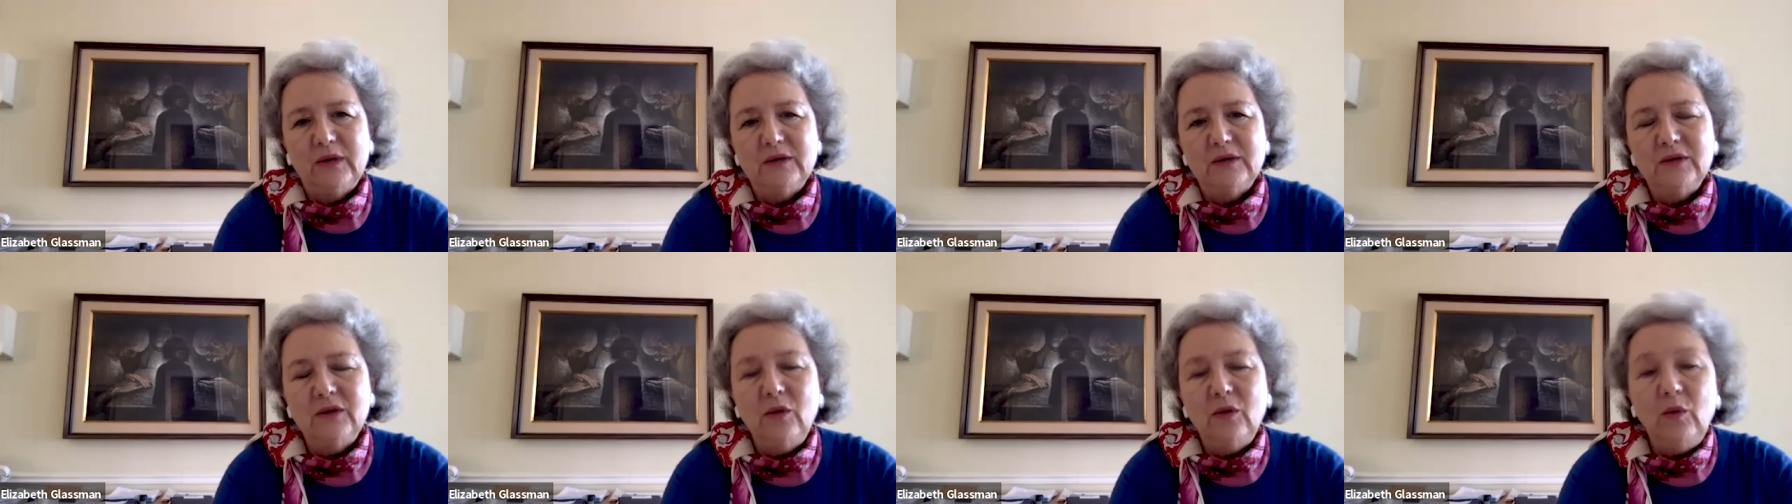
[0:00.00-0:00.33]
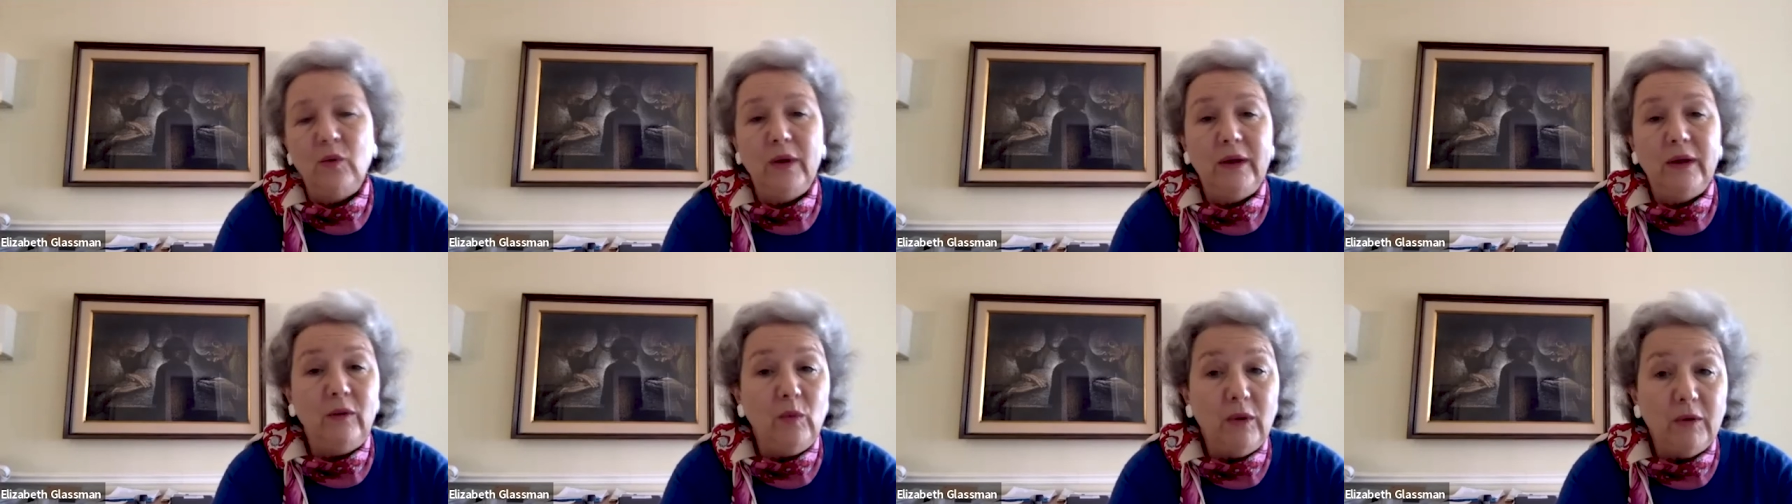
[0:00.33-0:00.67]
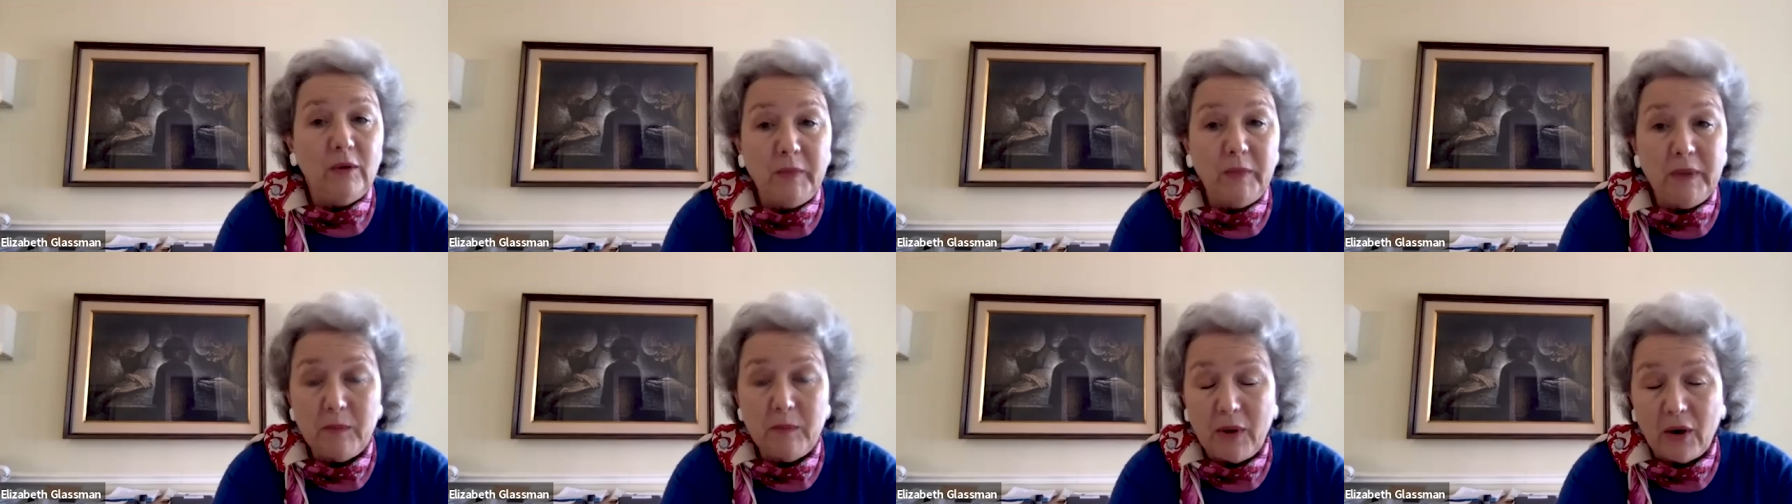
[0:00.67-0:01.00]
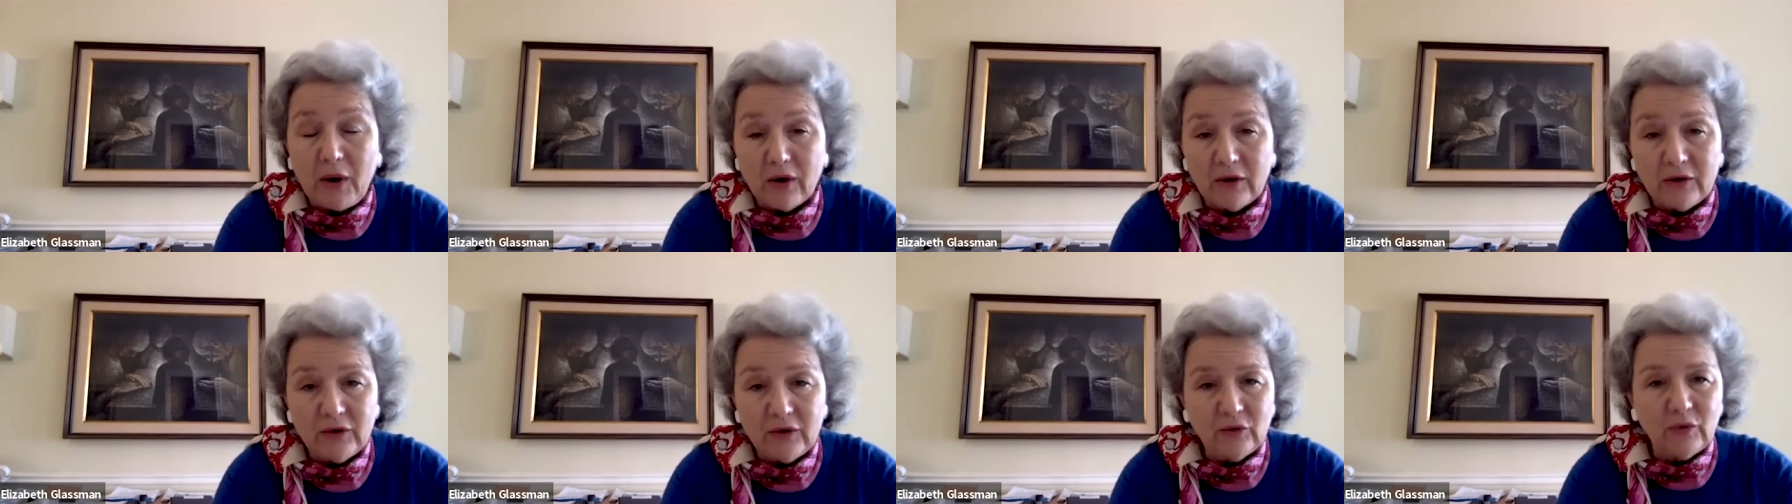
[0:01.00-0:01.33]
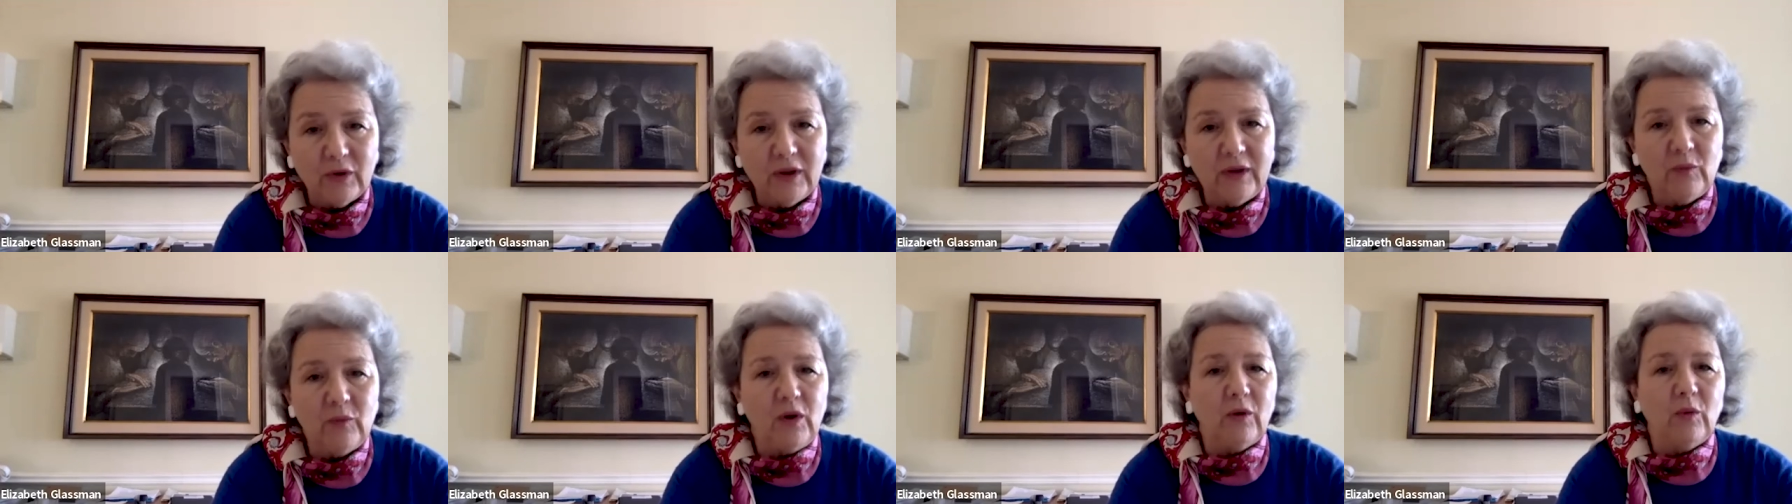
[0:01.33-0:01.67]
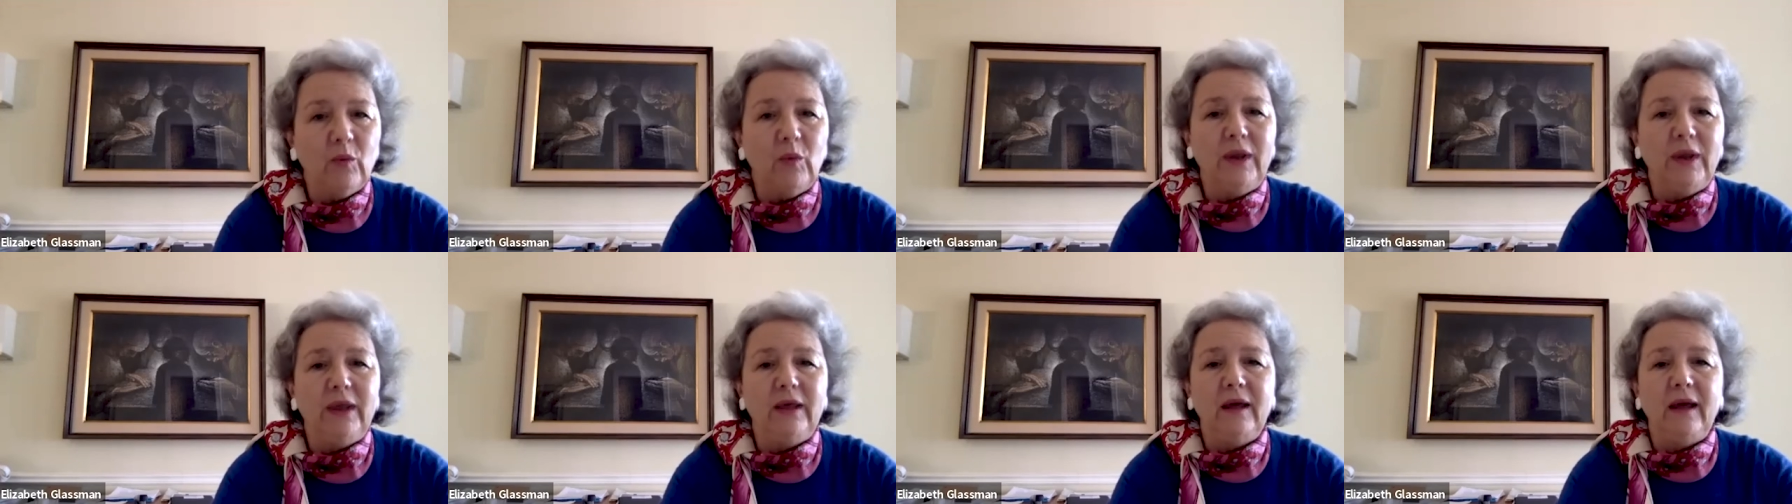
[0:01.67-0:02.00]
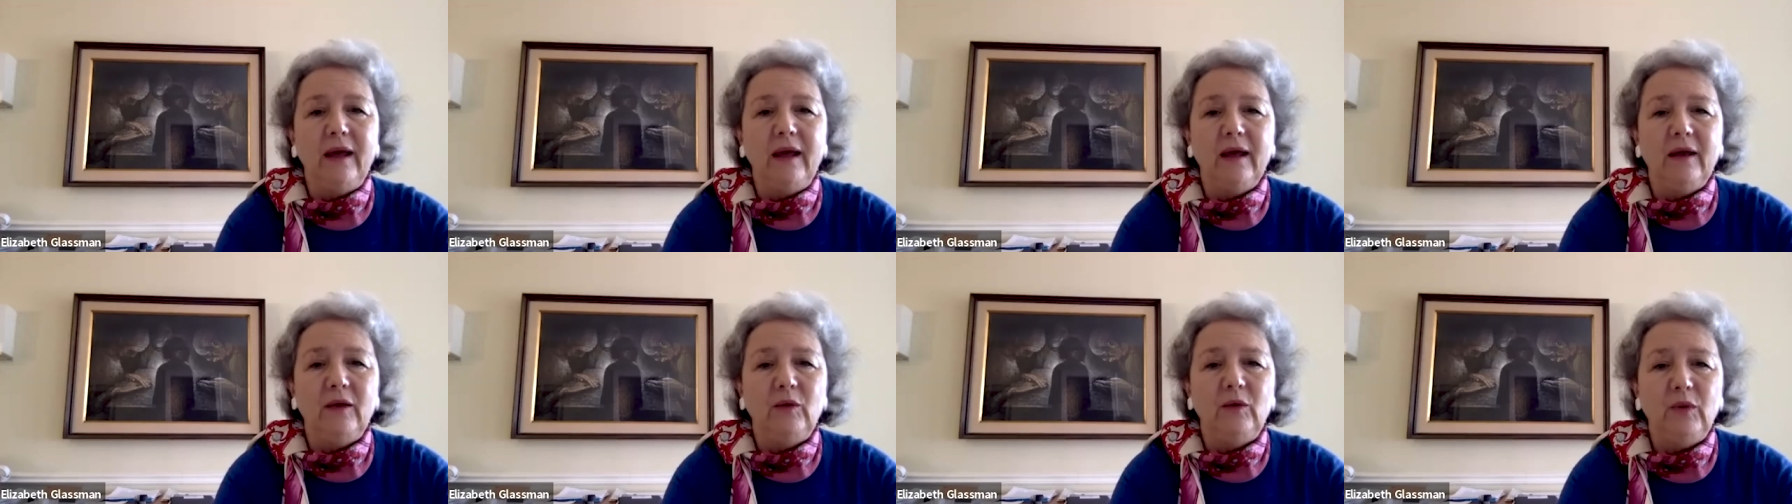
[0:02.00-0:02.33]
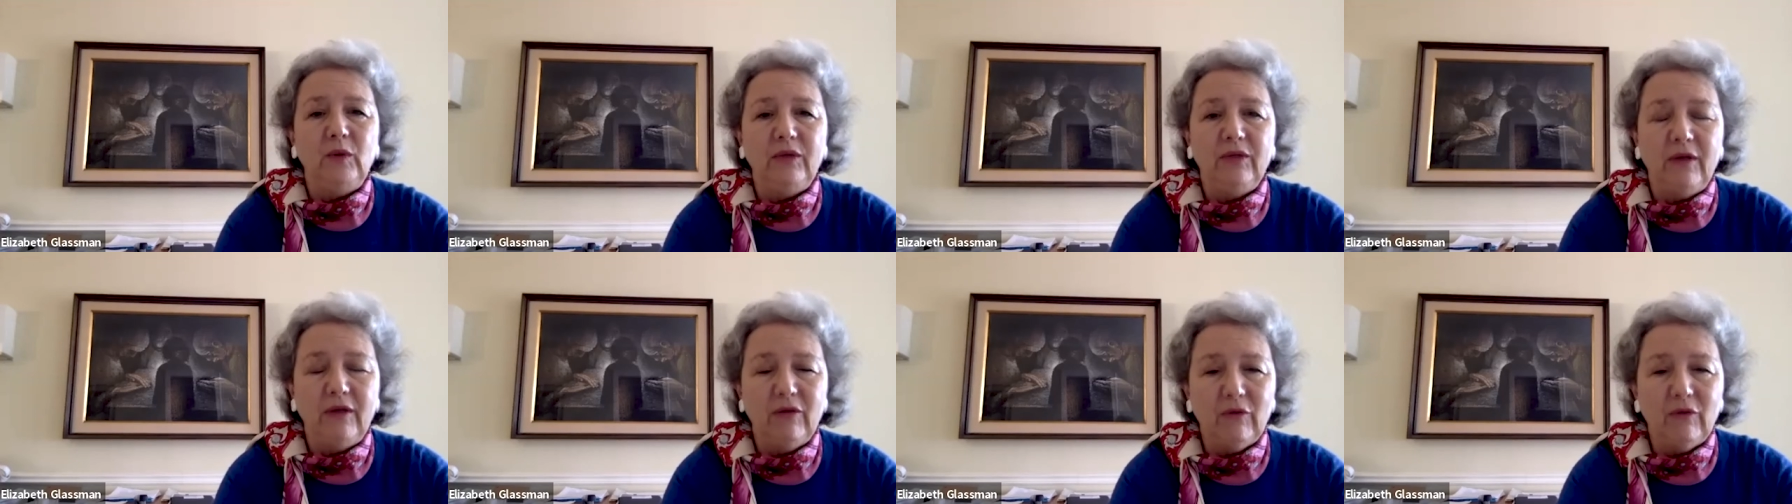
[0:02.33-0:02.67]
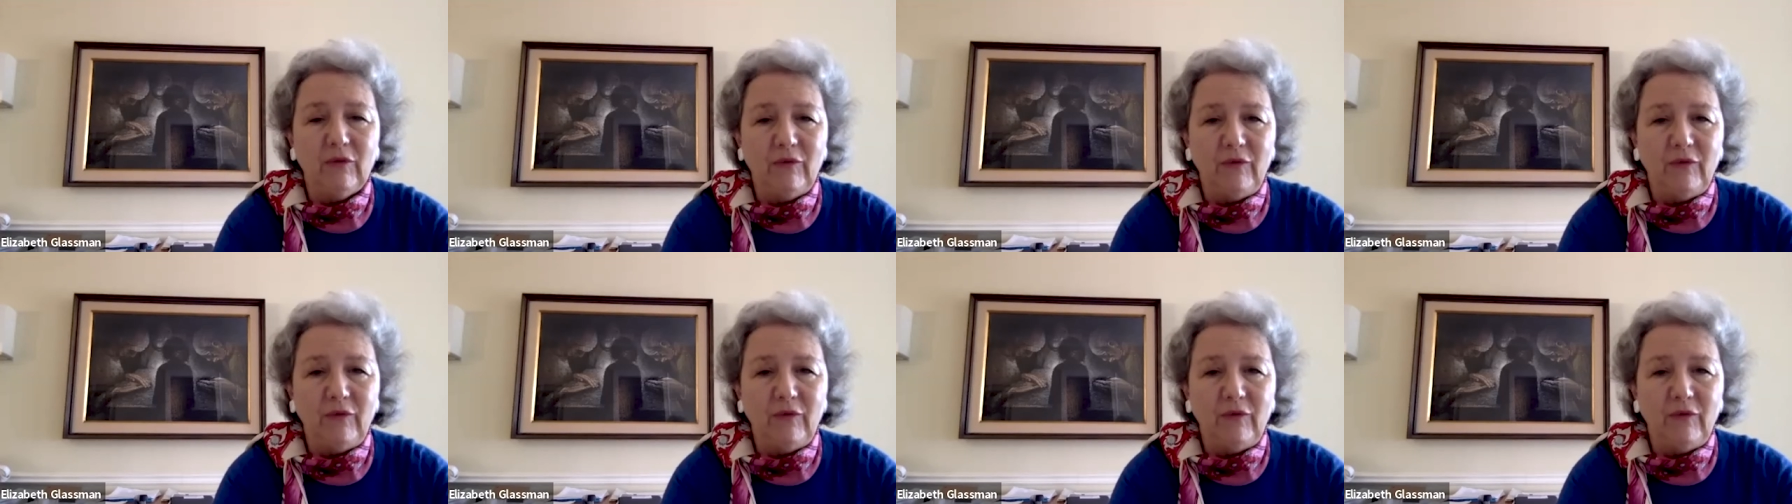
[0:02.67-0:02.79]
So we will be partnering where we can with other